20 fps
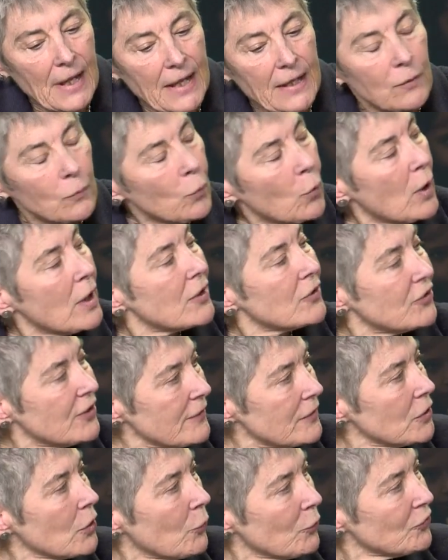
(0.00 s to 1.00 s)
it was,
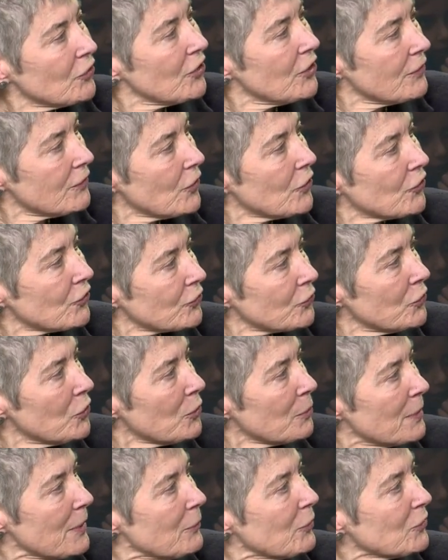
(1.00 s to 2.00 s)
even though it was a diverse
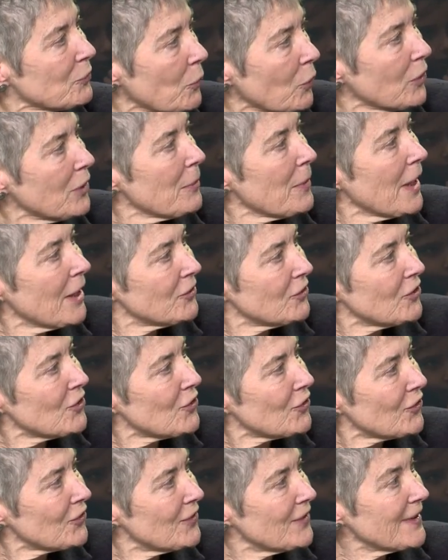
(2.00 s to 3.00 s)
group, it was more
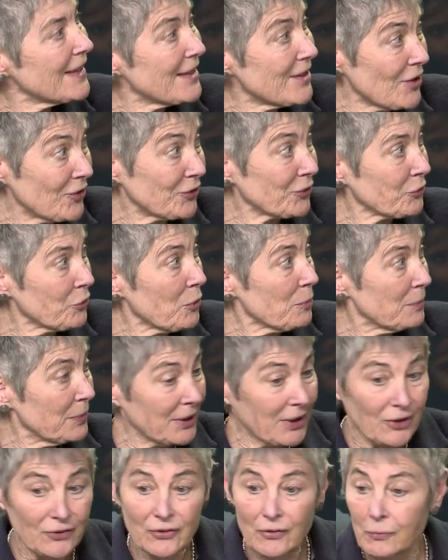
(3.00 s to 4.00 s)
homogenous than this group
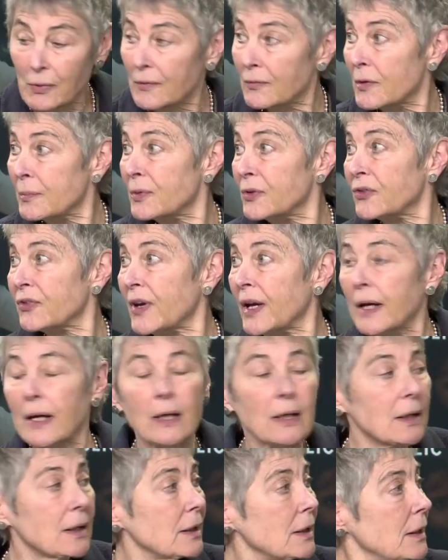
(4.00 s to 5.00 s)
because of what we've been
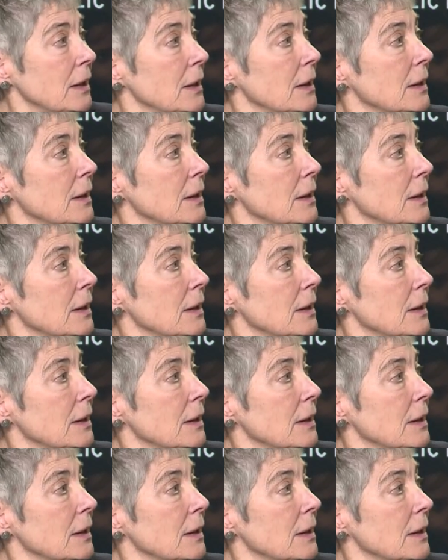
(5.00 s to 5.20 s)
saying.